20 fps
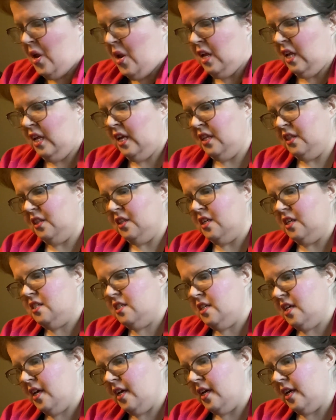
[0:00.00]
And this
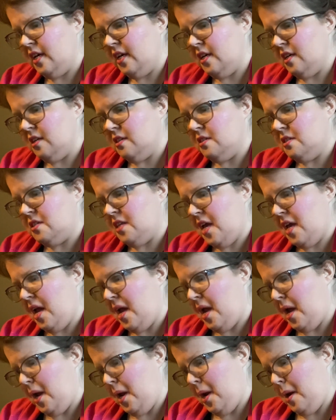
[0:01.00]
is
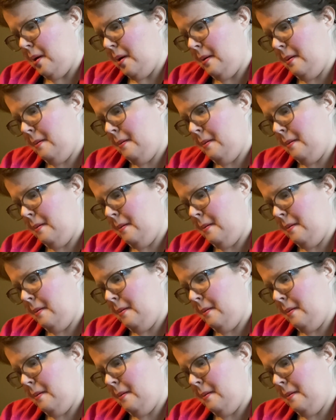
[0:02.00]
a